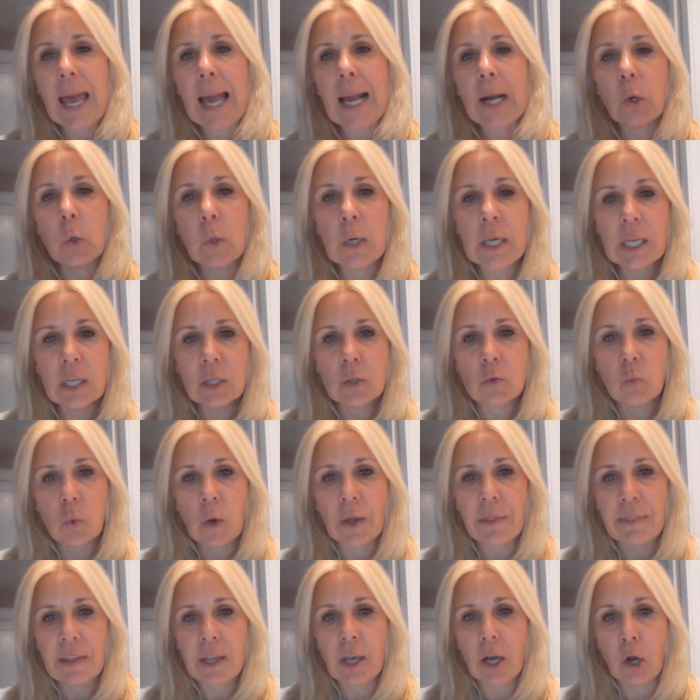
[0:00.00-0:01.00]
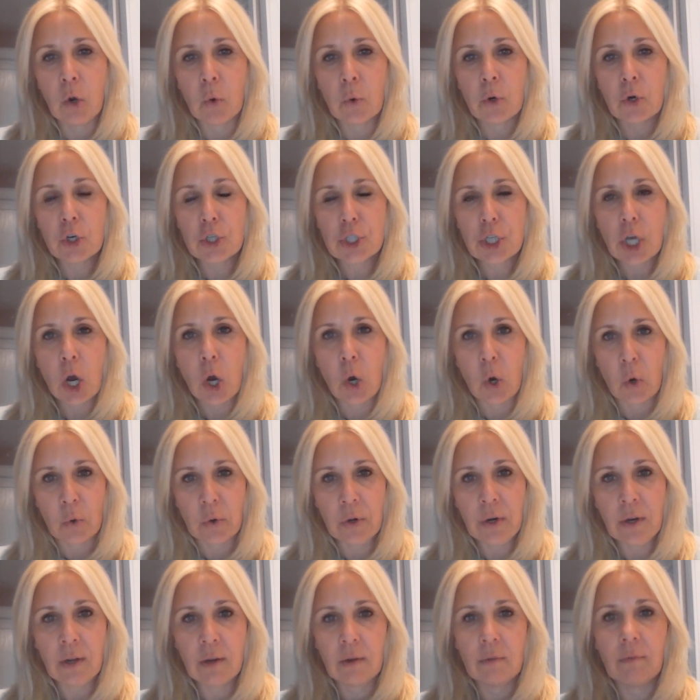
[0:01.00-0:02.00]
Equity is what the owners
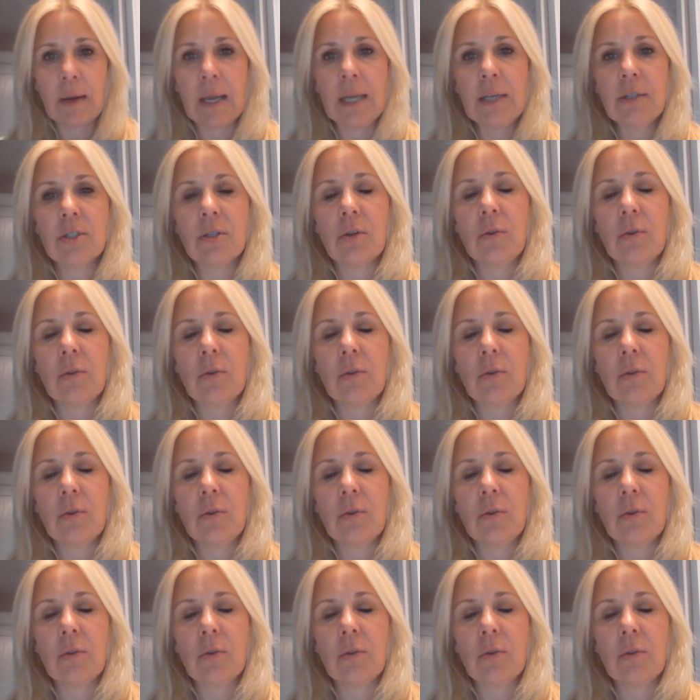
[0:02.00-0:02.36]
own, right?